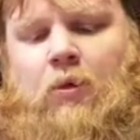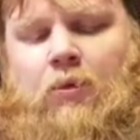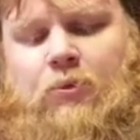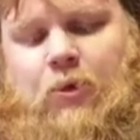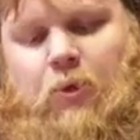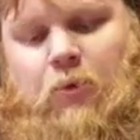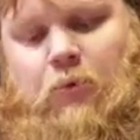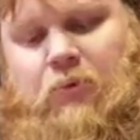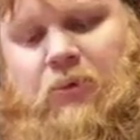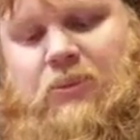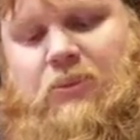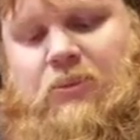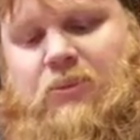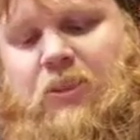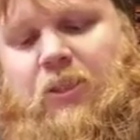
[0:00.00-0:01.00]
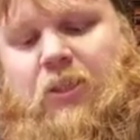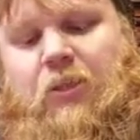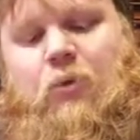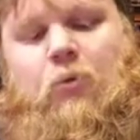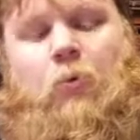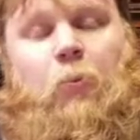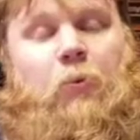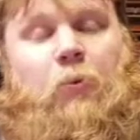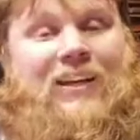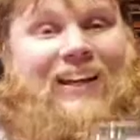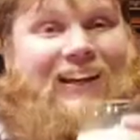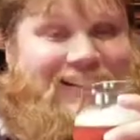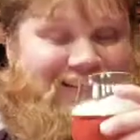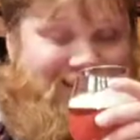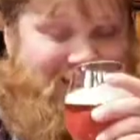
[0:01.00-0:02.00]
So, let's see what we
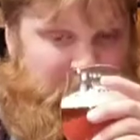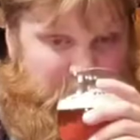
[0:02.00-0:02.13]
got.